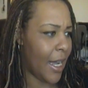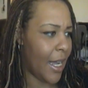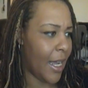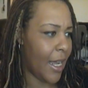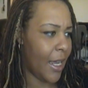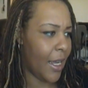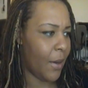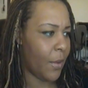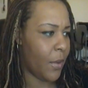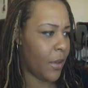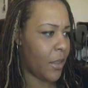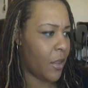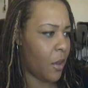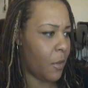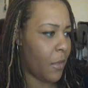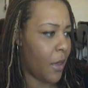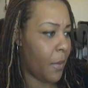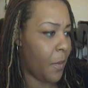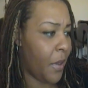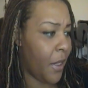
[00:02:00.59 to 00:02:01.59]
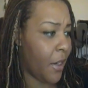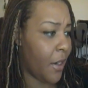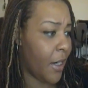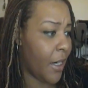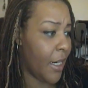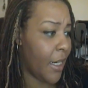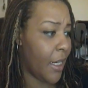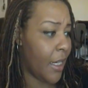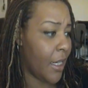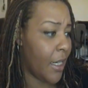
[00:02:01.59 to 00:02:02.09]
I was on my
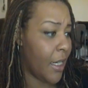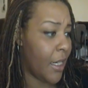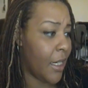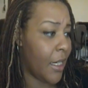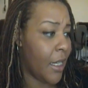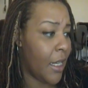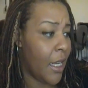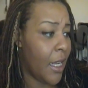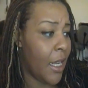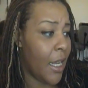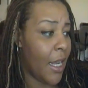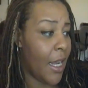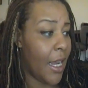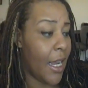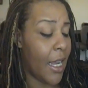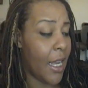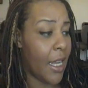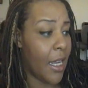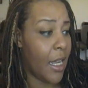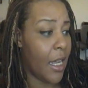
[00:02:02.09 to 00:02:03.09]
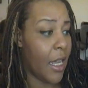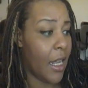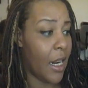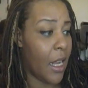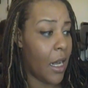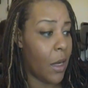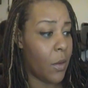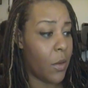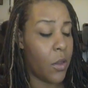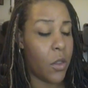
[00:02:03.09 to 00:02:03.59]
period
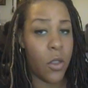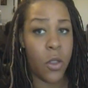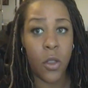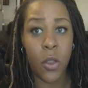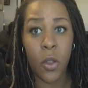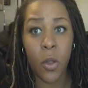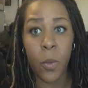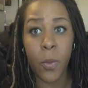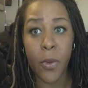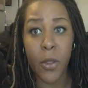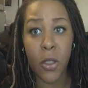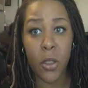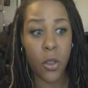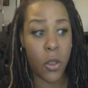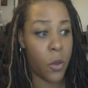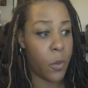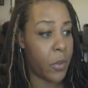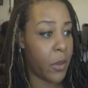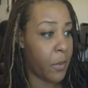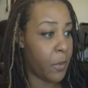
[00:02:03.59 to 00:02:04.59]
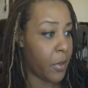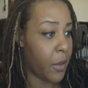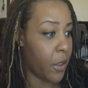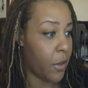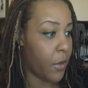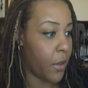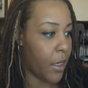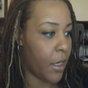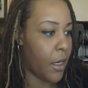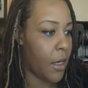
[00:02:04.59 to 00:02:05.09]
and I was super stupid
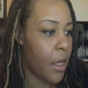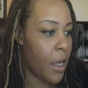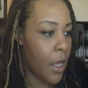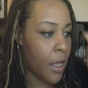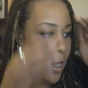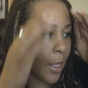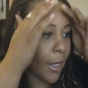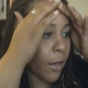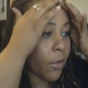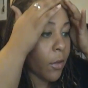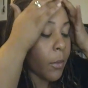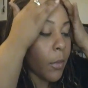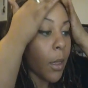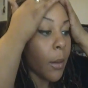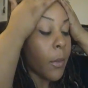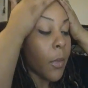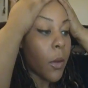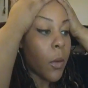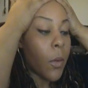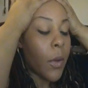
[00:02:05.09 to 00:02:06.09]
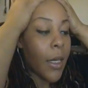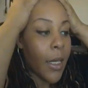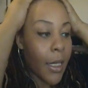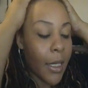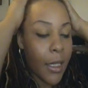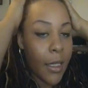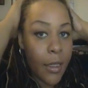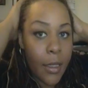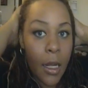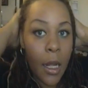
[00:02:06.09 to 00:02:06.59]
bloated. Like remember
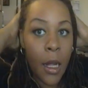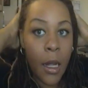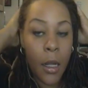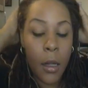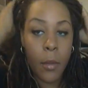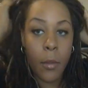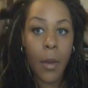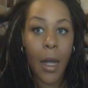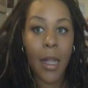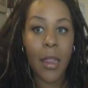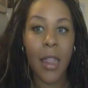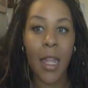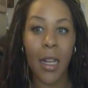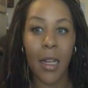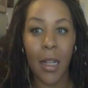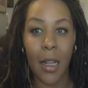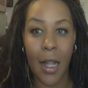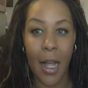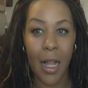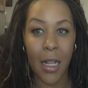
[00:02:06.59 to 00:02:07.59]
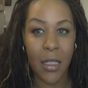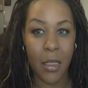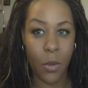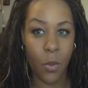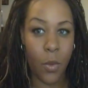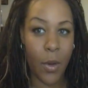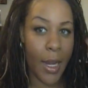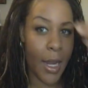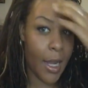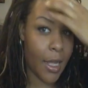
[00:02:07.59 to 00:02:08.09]
when um, I think the last
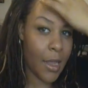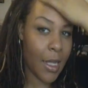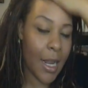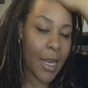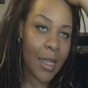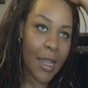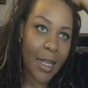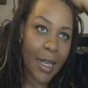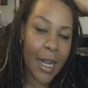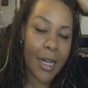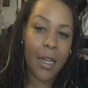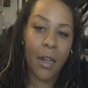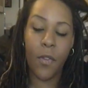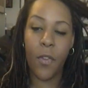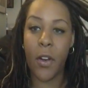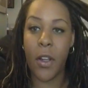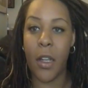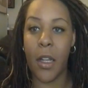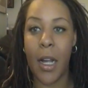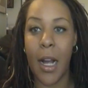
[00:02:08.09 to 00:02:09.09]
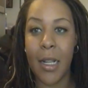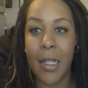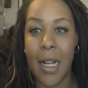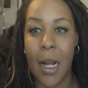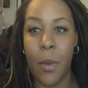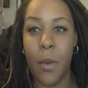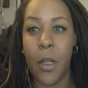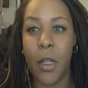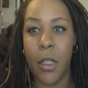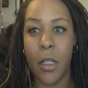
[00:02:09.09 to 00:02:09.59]
weigh and I think I did for you guys
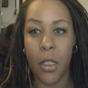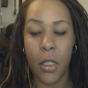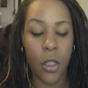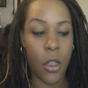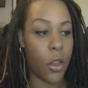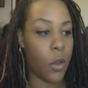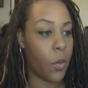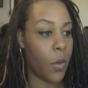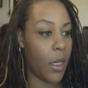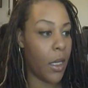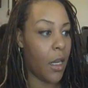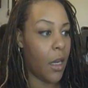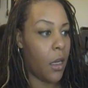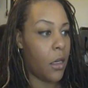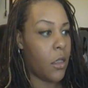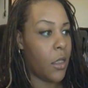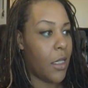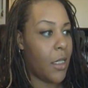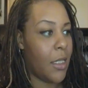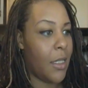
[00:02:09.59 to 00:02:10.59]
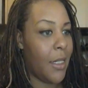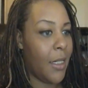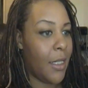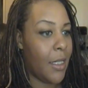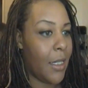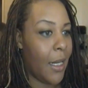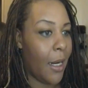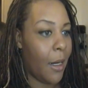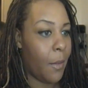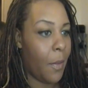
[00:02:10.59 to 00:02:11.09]
I was
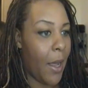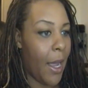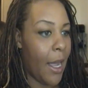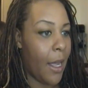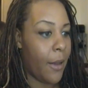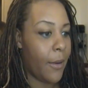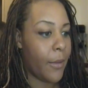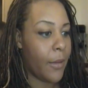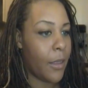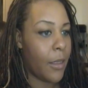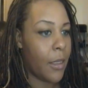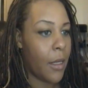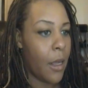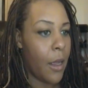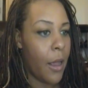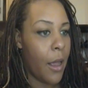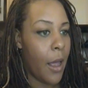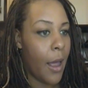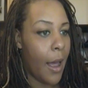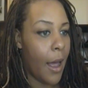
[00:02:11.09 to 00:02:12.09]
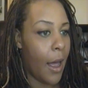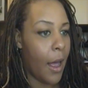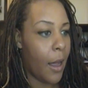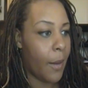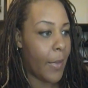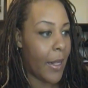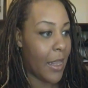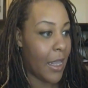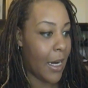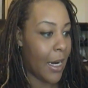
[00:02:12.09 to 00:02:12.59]
316 pounds
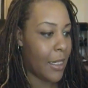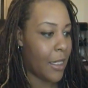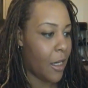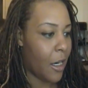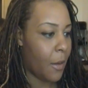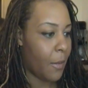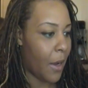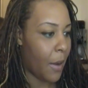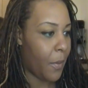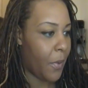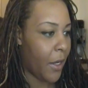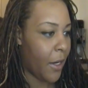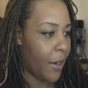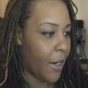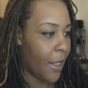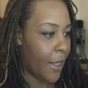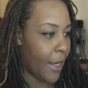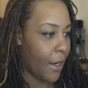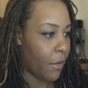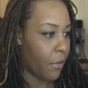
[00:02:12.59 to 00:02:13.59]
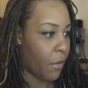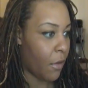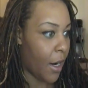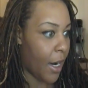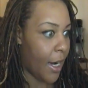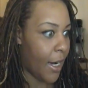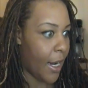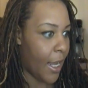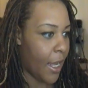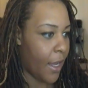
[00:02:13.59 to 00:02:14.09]
um, and then I started my period like
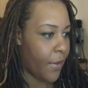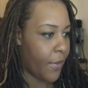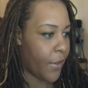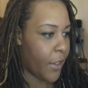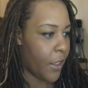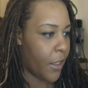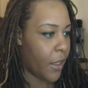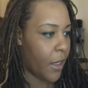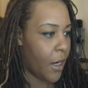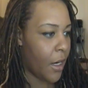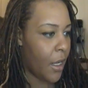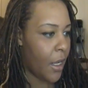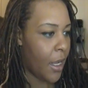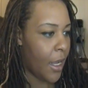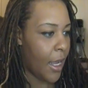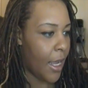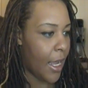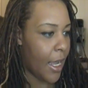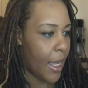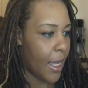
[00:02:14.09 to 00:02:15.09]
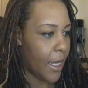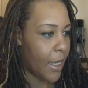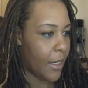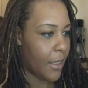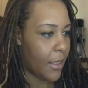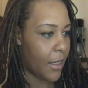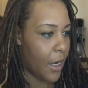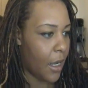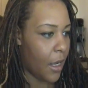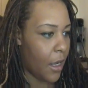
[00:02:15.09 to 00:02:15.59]
right after
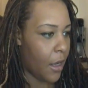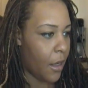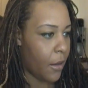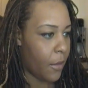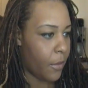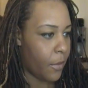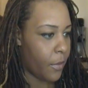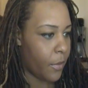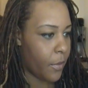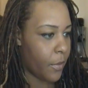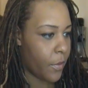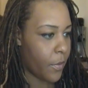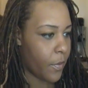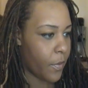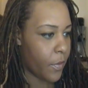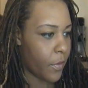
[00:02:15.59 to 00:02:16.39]
and um,